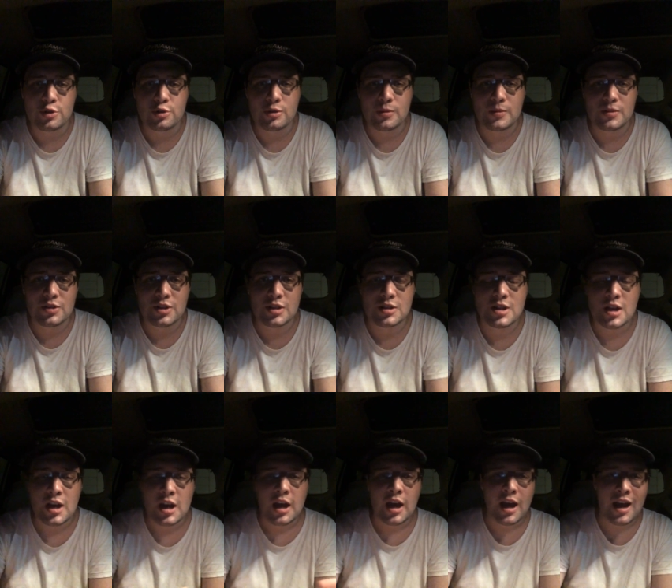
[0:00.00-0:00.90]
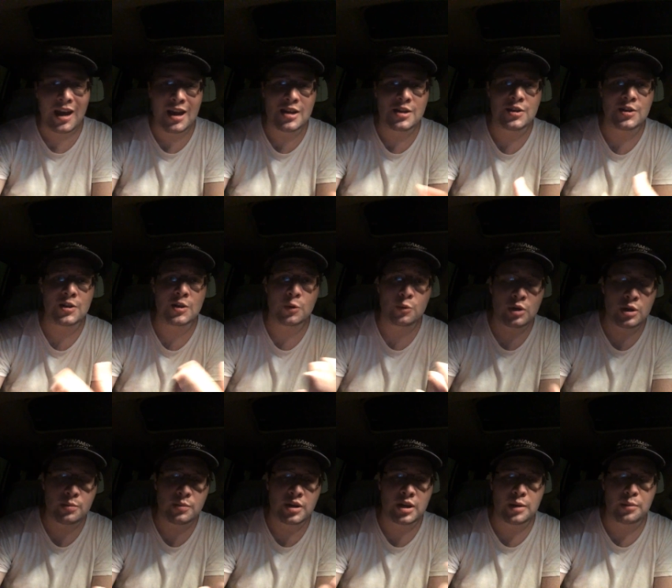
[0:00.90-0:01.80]
stream and says, "Hey, do you want to
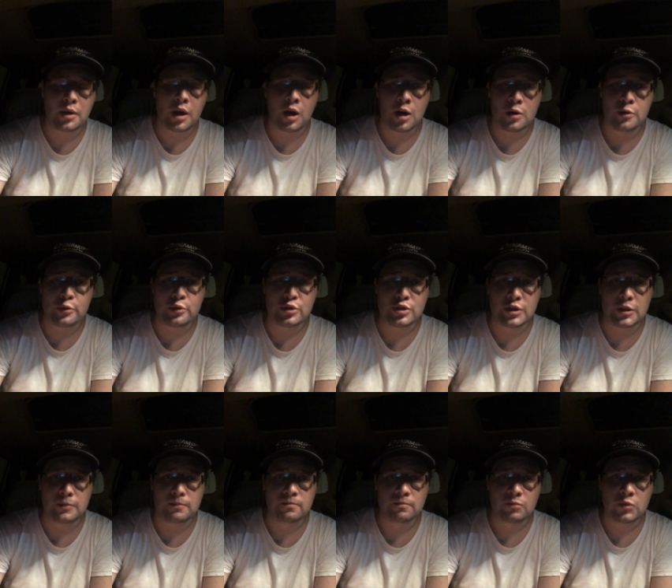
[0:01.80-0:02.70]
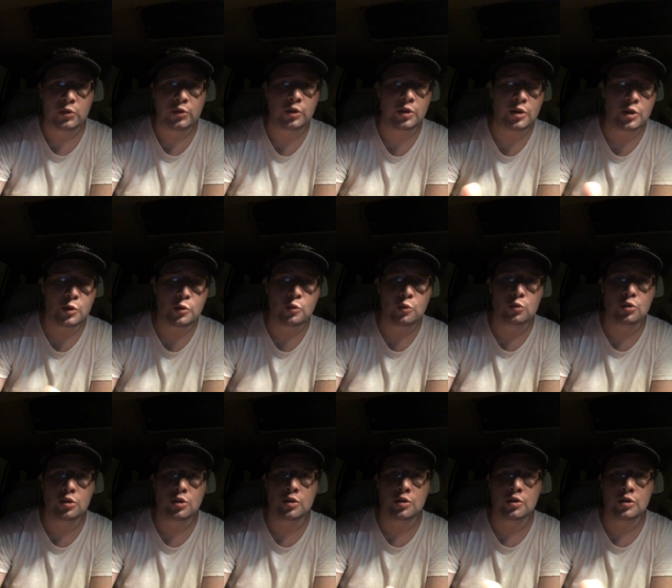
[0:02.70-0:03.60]
become a host? Do
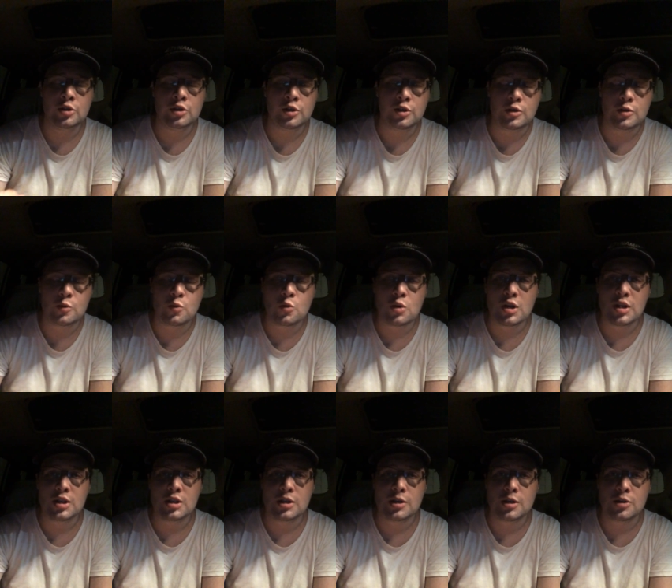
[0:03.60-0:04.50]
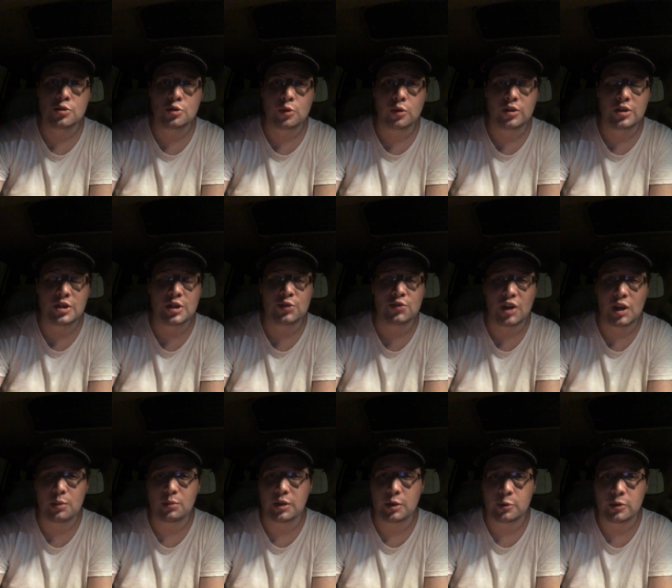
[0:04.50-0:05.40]
you want to join this
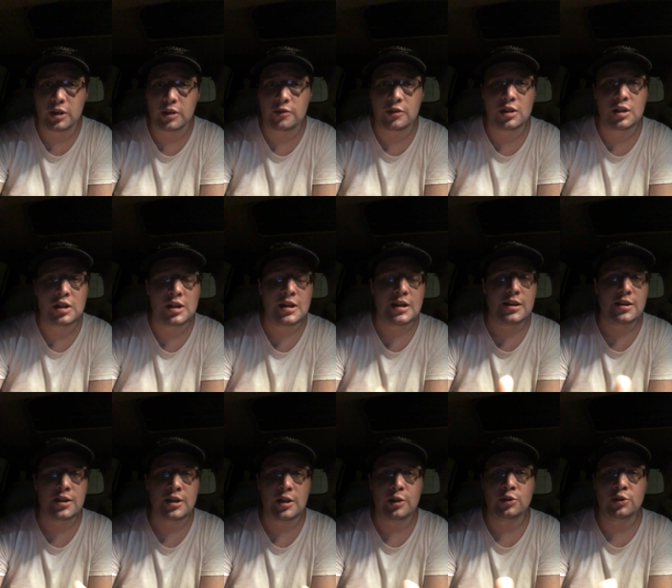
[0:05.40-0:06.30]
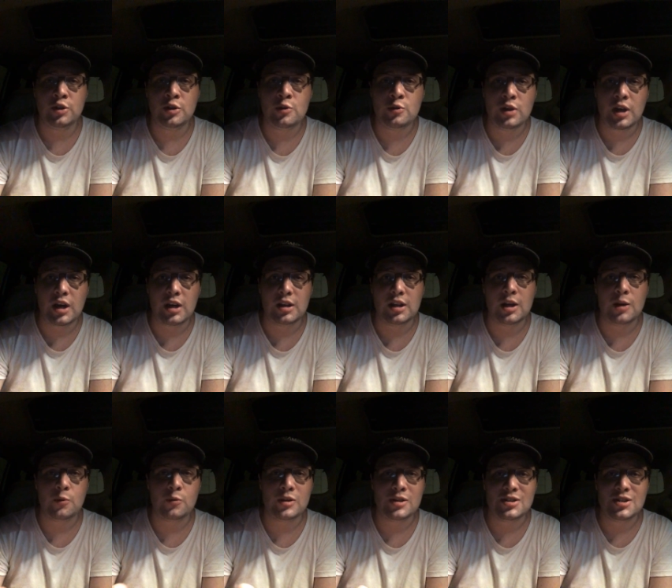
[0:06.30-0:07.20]
family or whatever?" They'll do that,
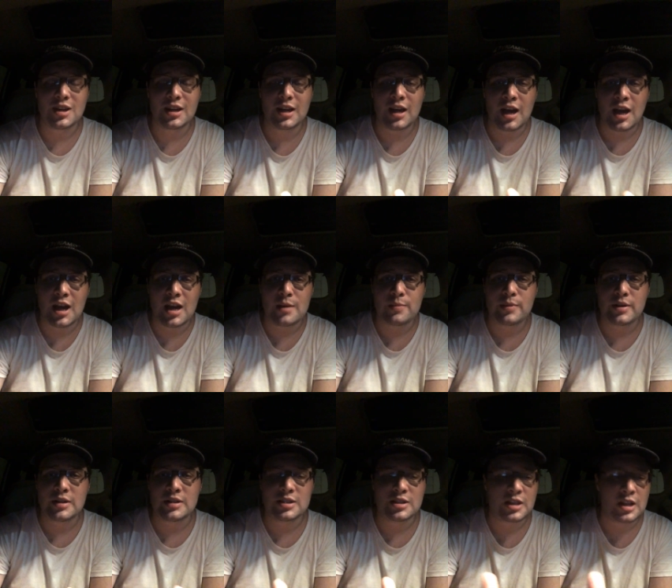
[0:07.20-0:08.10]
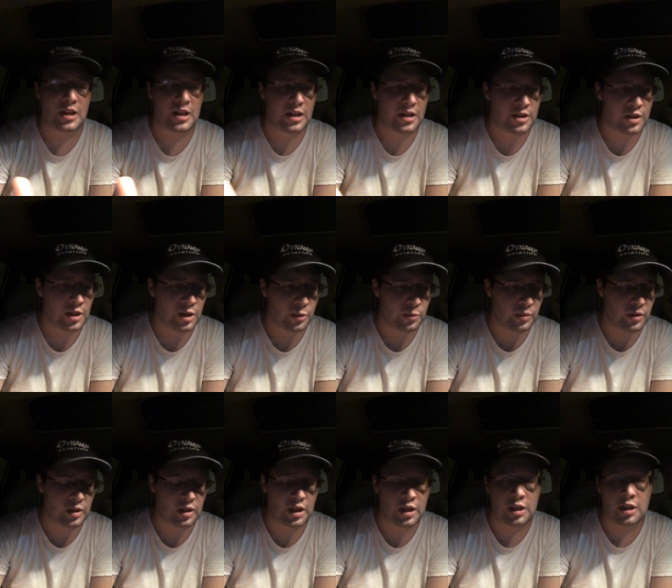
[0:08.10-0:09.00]
and once that happens, they'll be
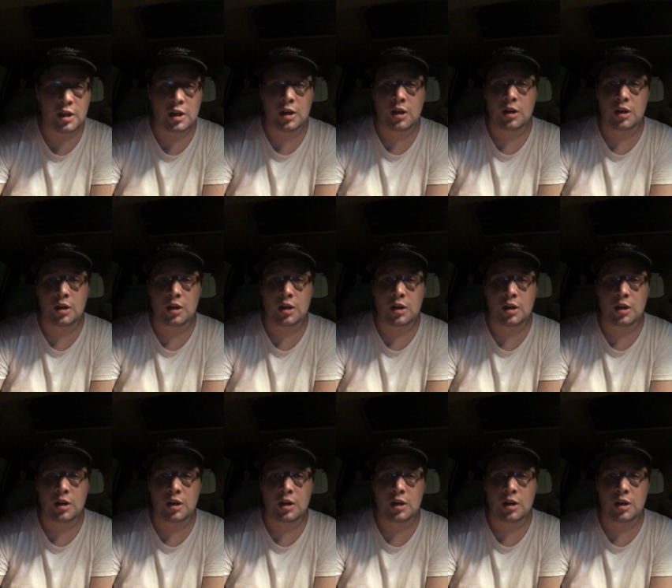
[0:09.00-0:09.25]
like,